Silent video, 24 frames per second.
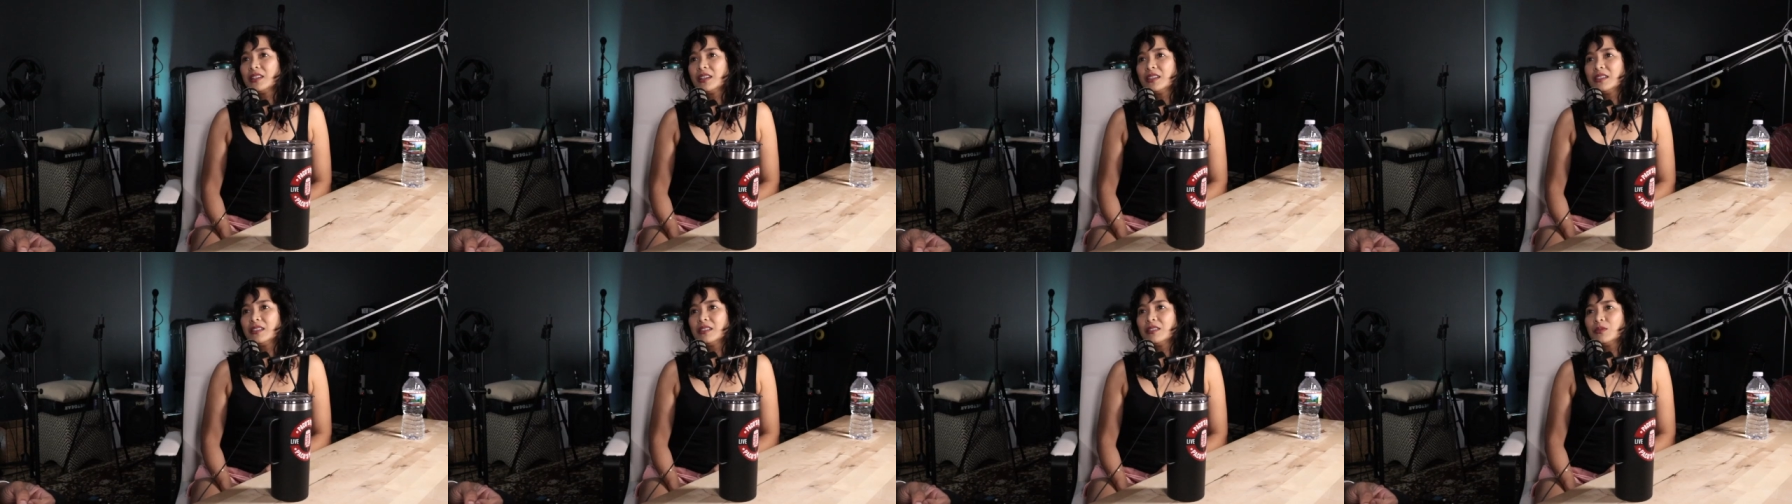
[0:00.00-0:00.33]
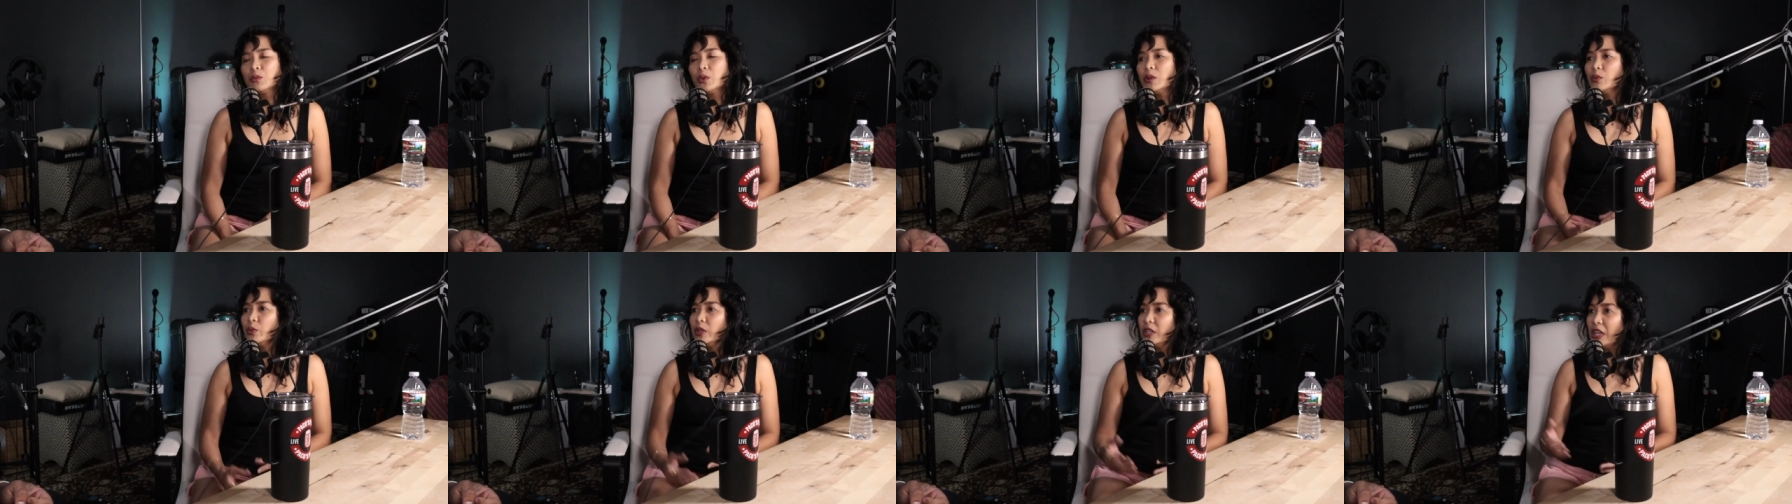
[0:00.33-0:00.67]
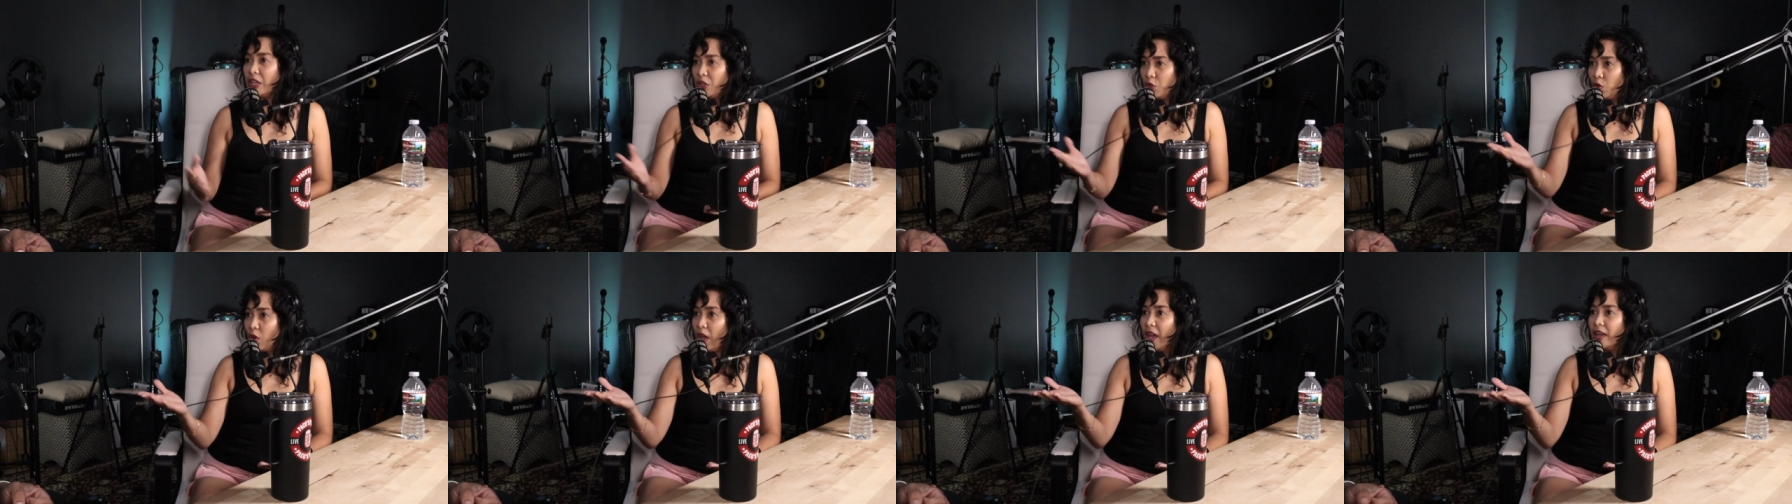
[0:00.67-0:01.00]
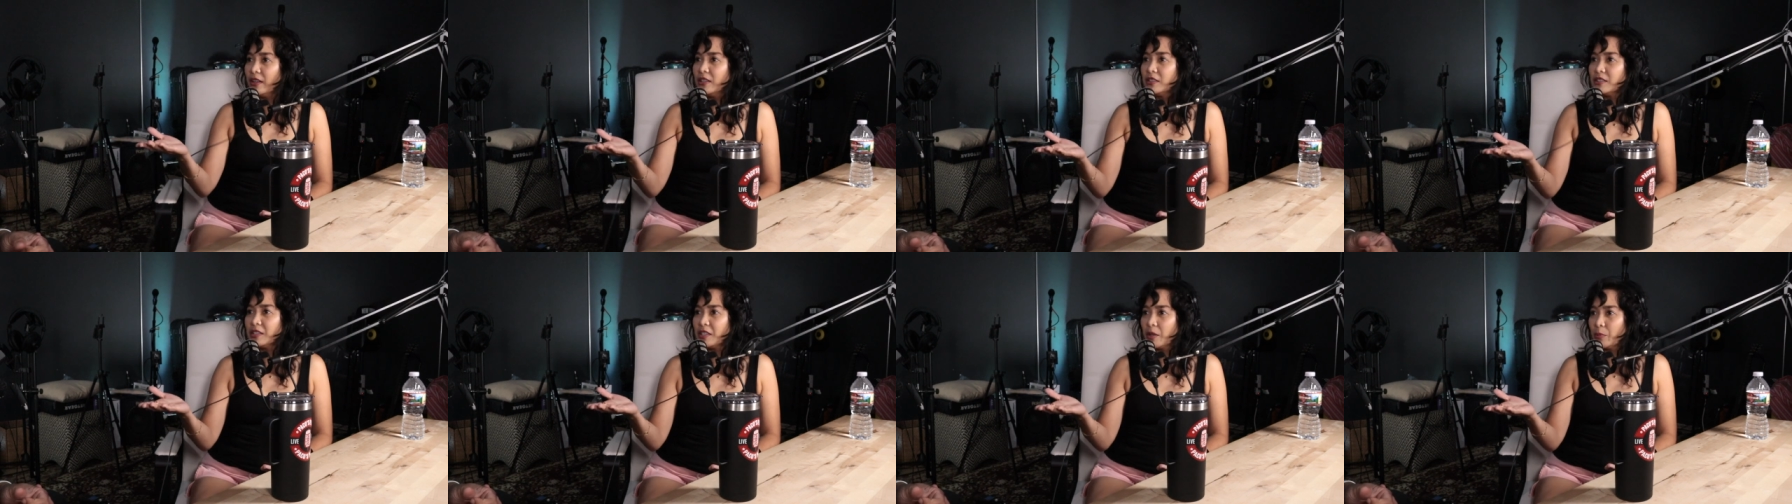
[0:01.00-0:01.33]
I Well, we you
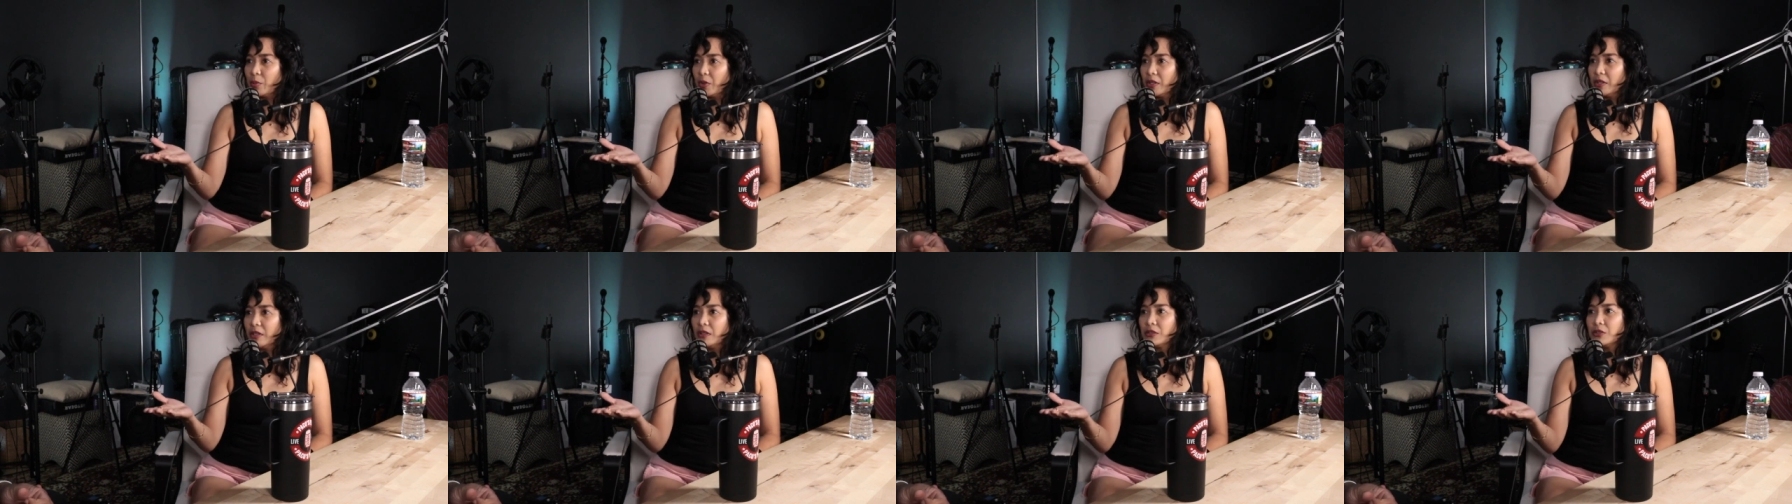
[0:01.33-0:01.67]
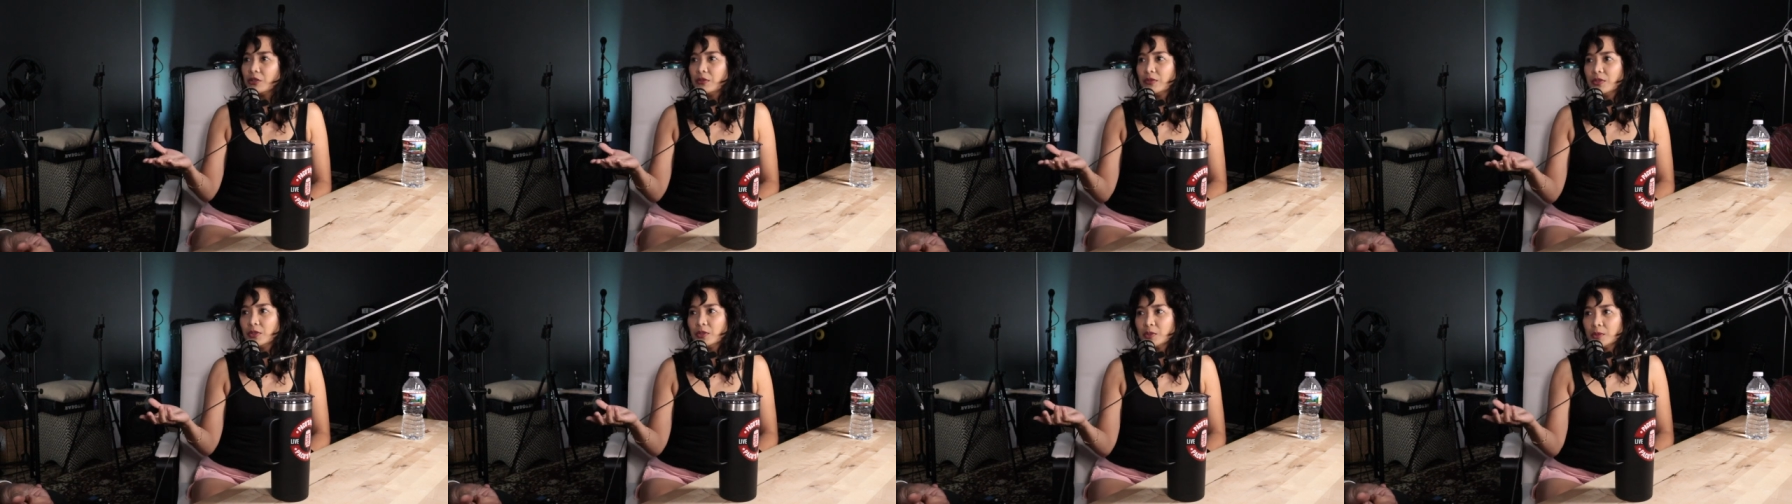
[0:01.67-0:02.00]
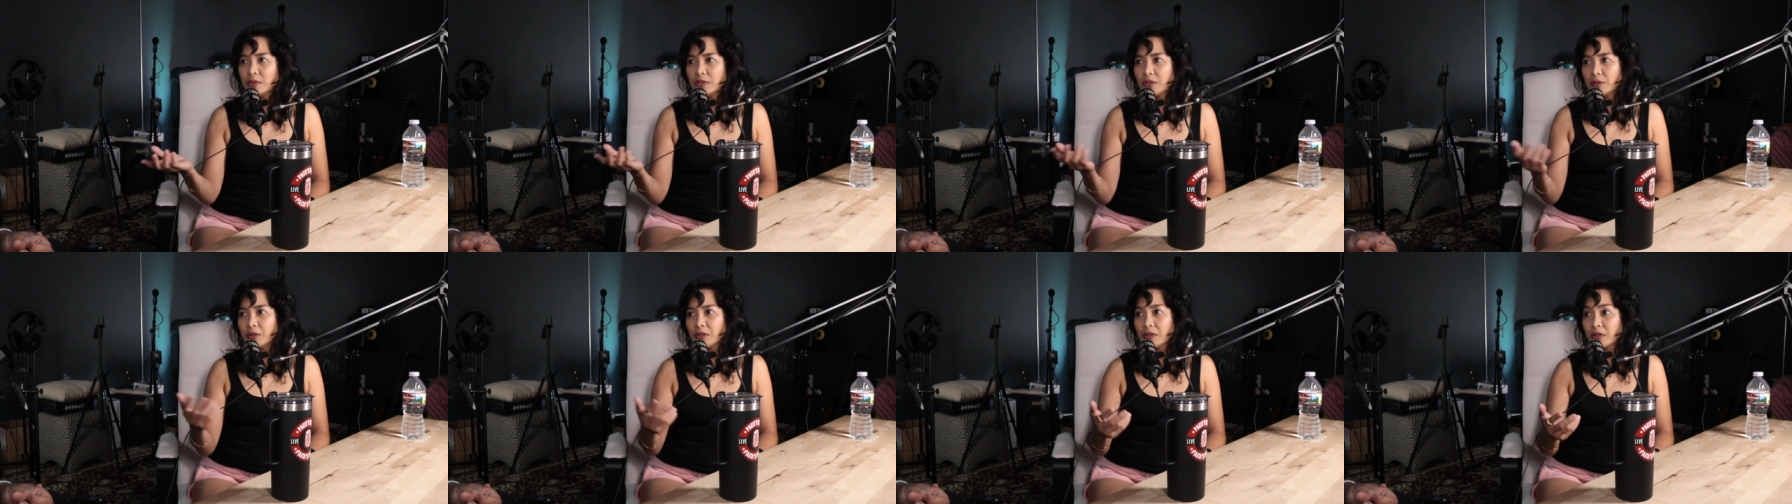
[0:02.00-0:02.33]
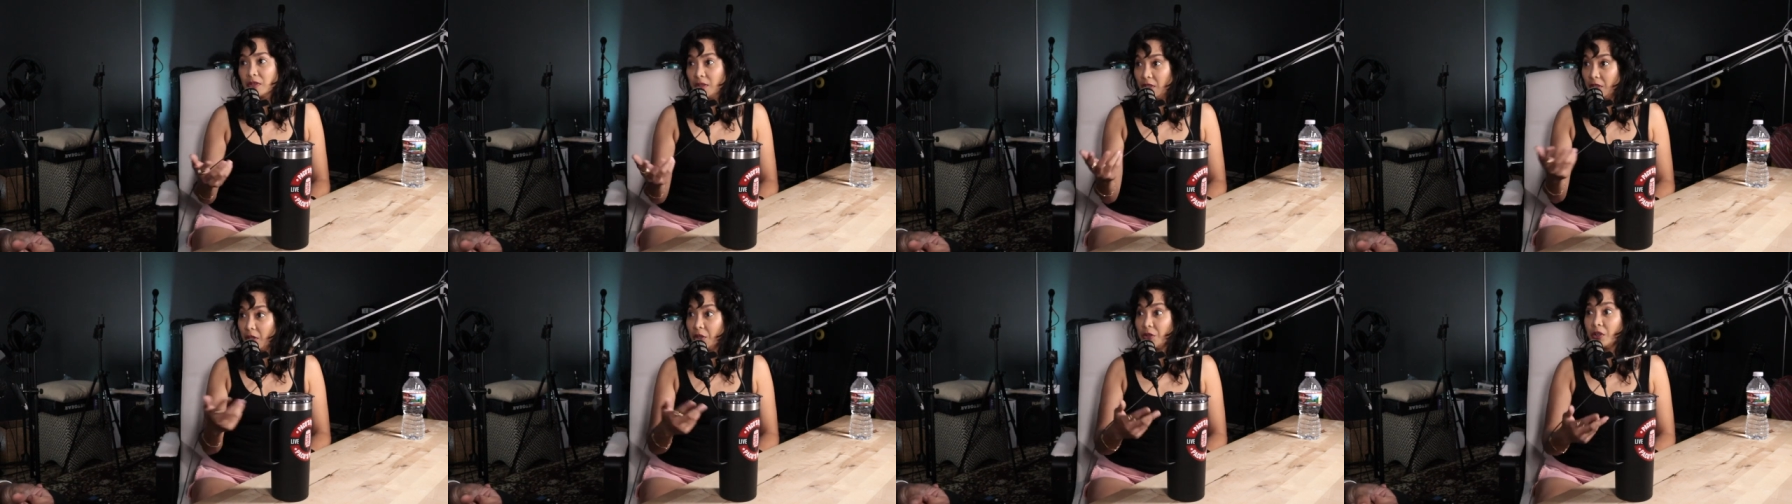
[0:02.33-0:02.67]
had separate interviews with the,
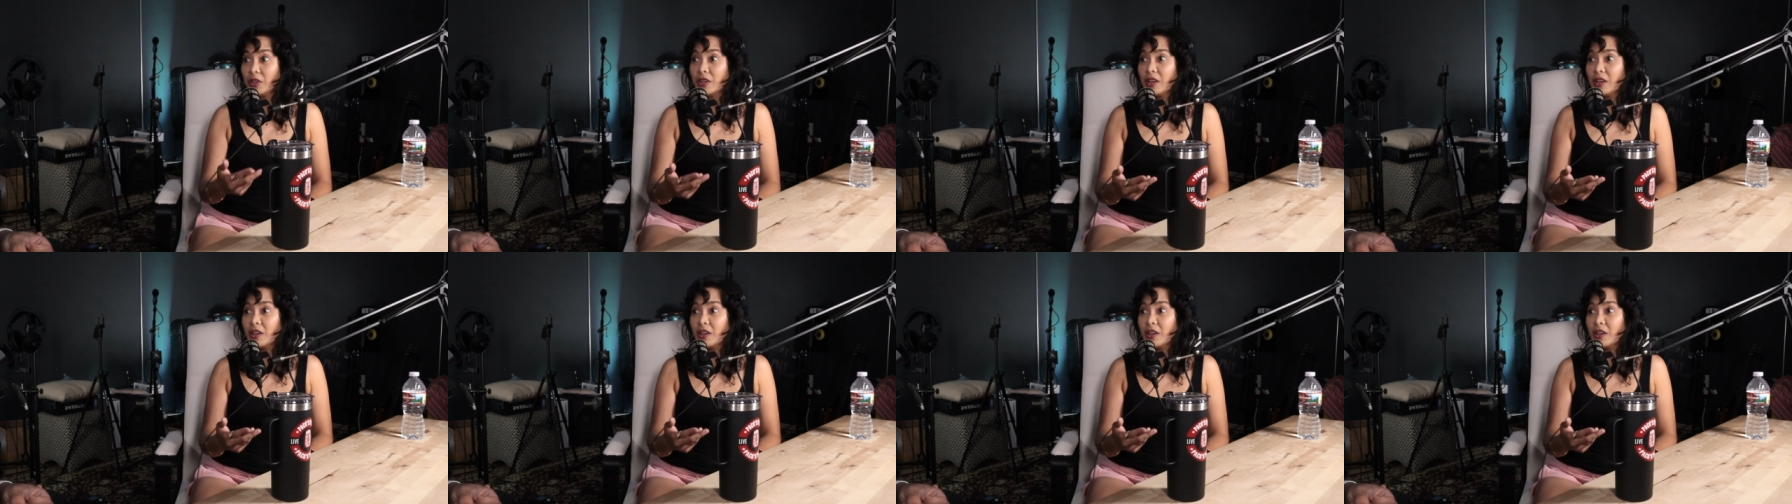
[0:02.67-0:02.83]
the other